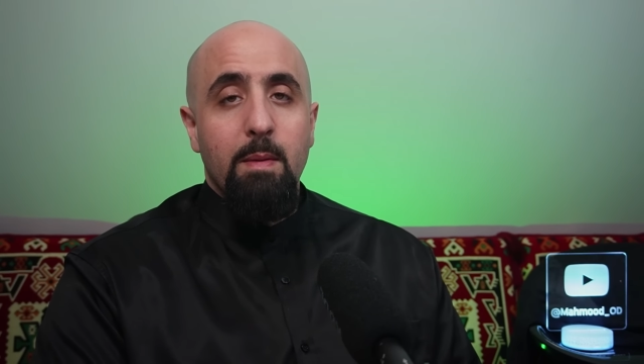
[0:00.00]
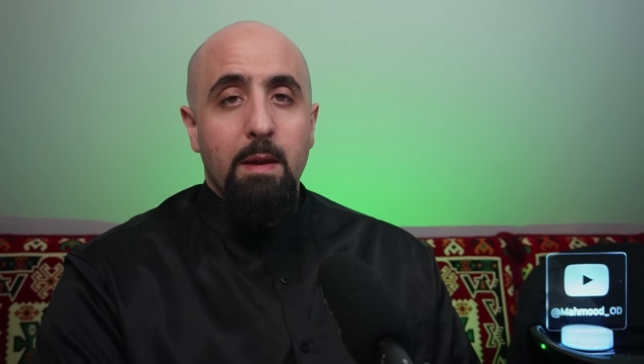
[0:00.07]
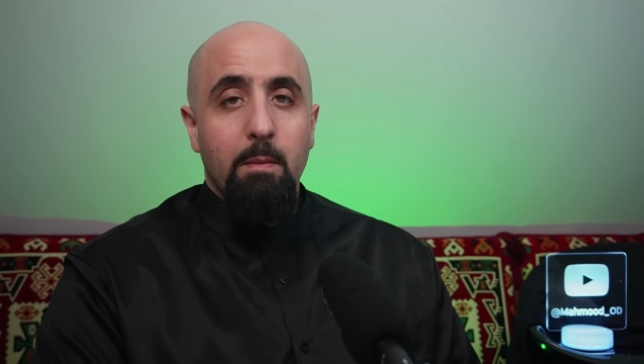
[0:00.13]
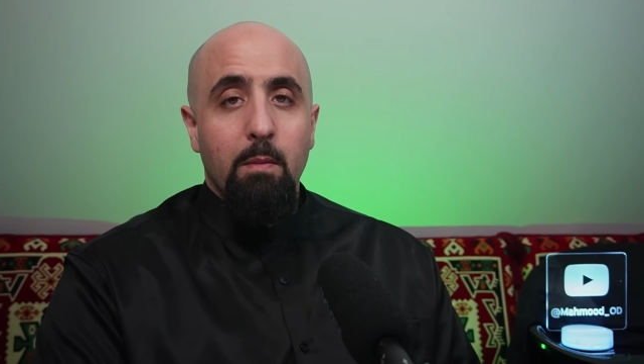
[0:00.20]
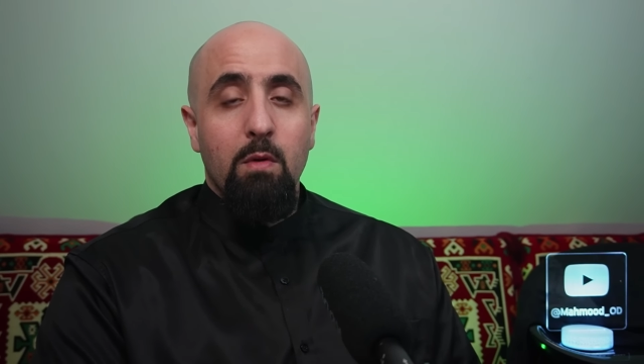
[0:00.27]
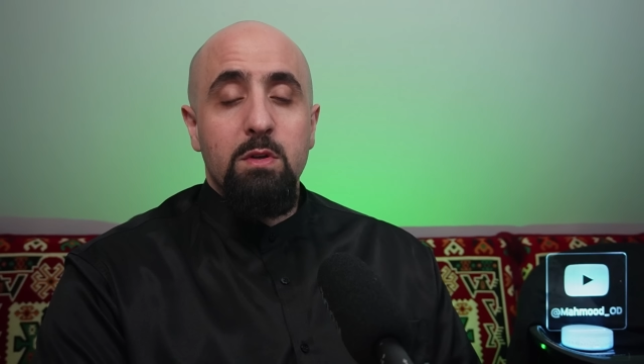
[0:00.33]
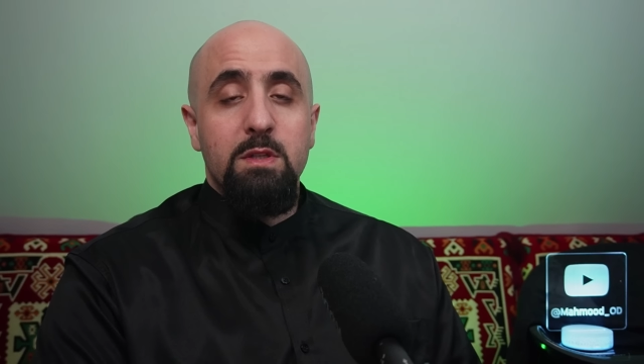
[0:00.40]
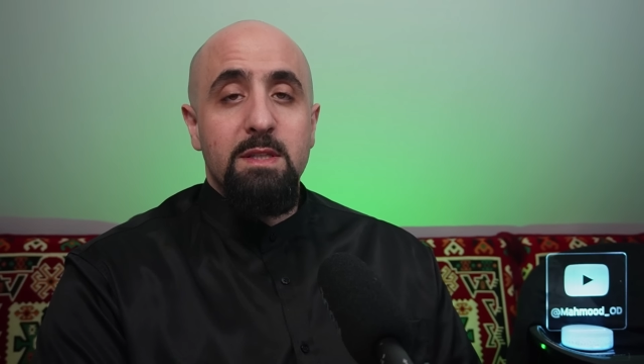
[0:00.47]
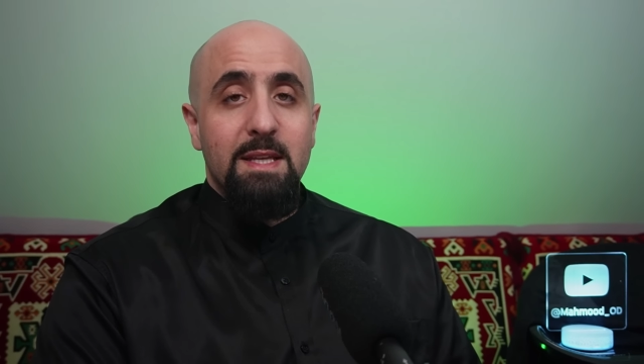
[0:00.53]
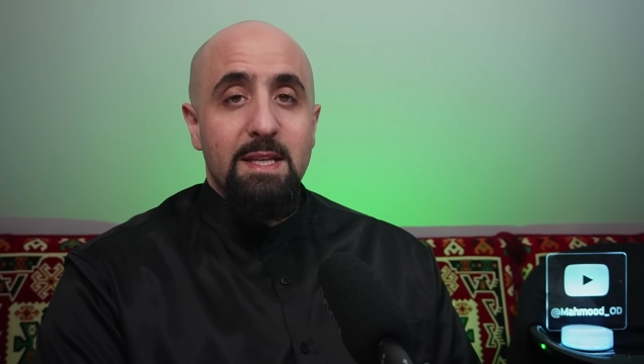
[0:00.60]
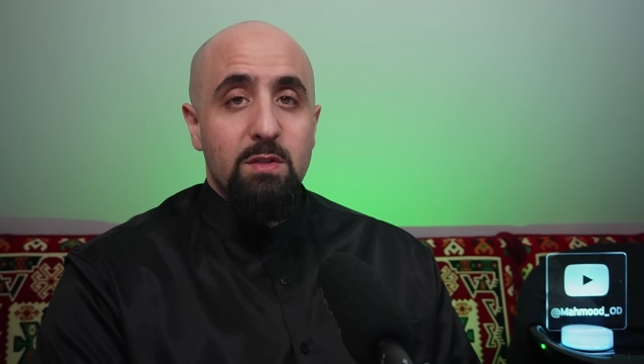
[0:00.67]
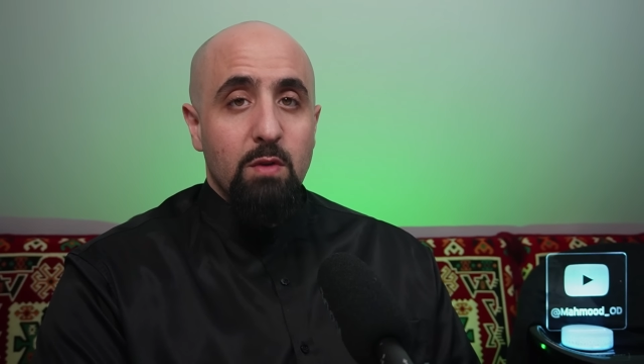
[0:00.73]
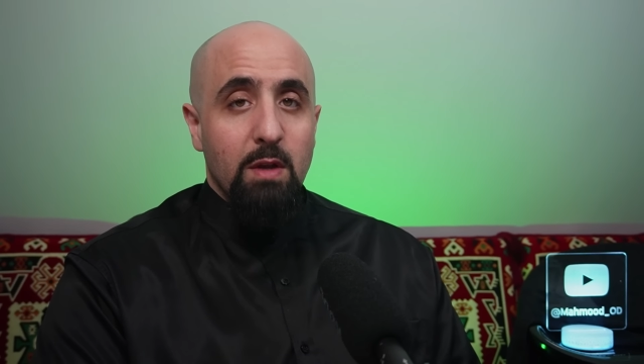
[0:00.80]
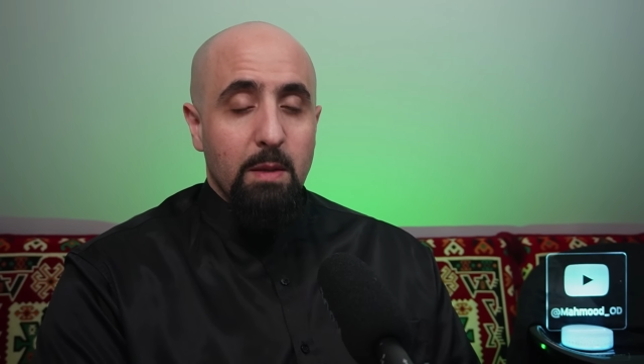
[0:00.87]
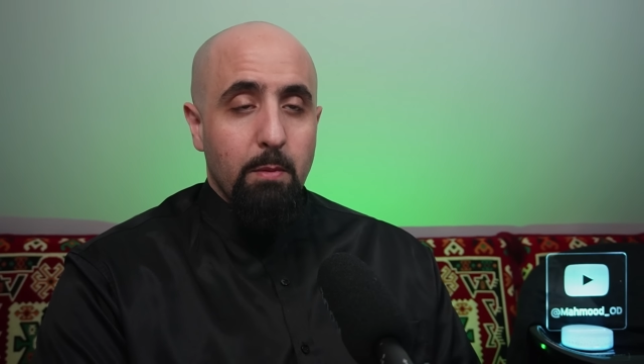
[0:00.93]
and amongst the
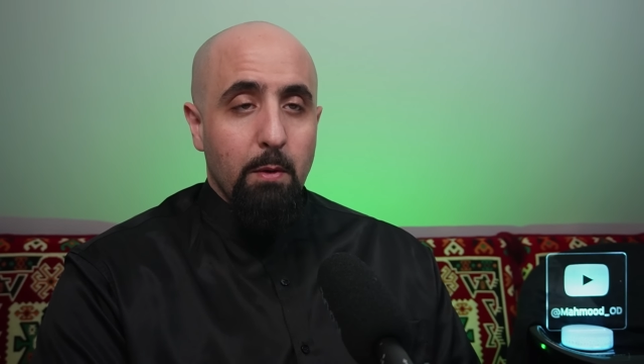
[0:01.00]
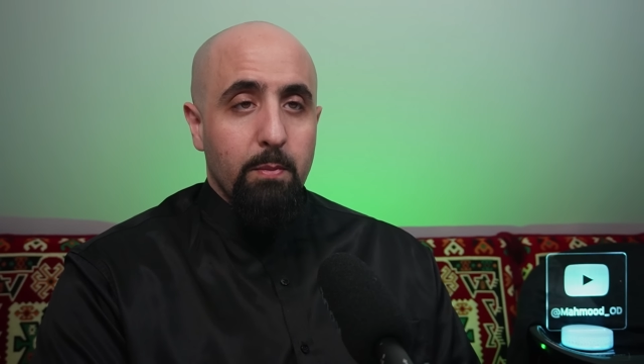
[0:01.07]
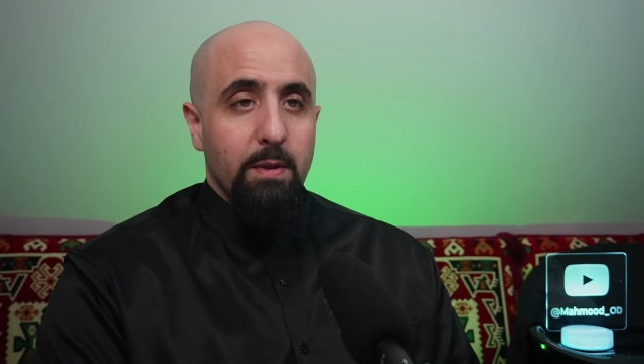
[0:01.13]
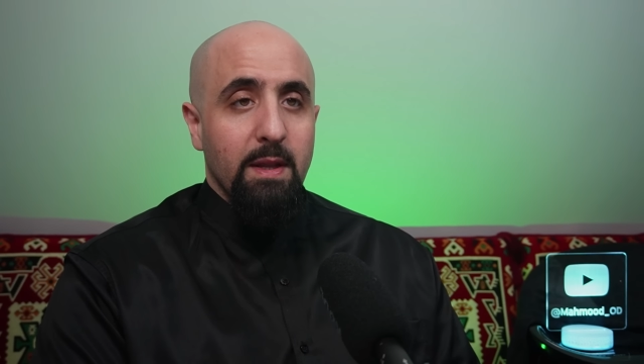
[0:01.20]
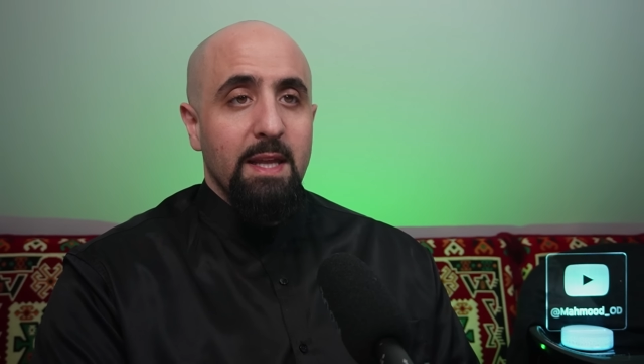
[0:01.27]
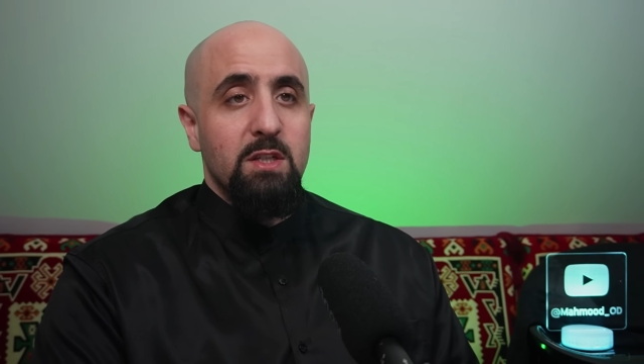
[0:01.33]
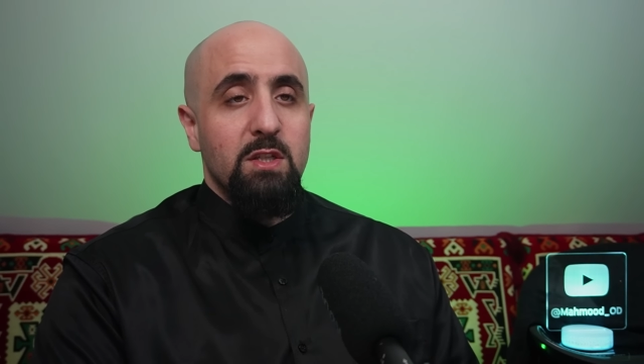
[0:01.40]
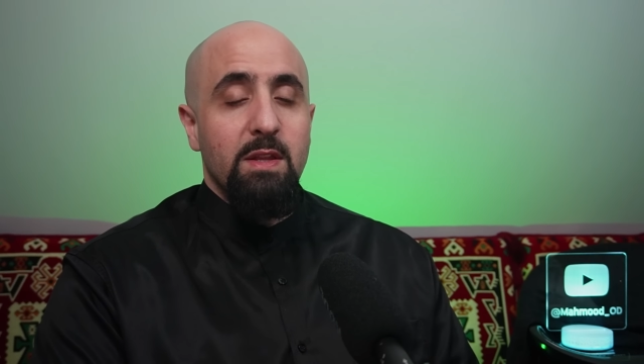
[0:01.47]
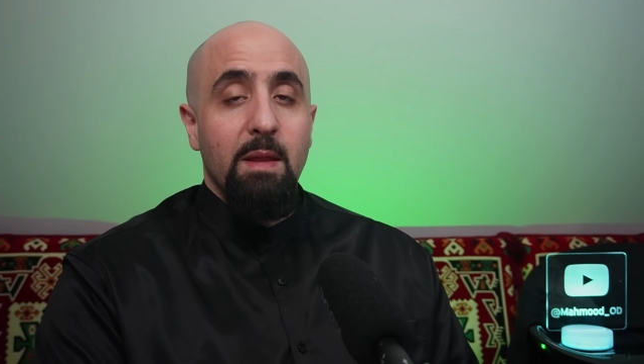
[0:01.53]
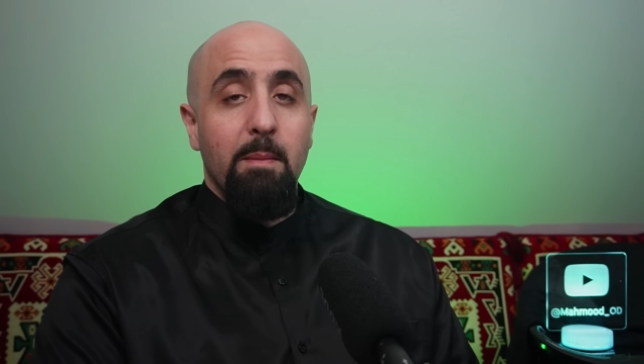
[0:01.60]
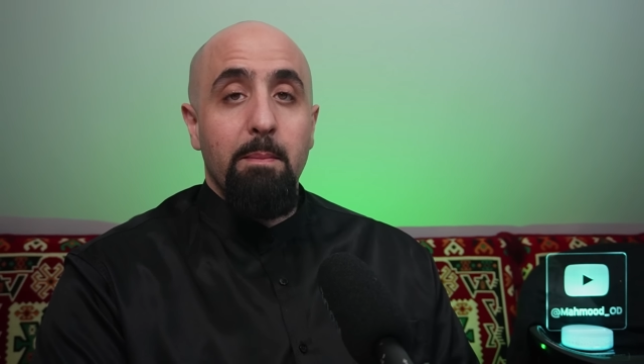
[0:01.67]
Israeli population,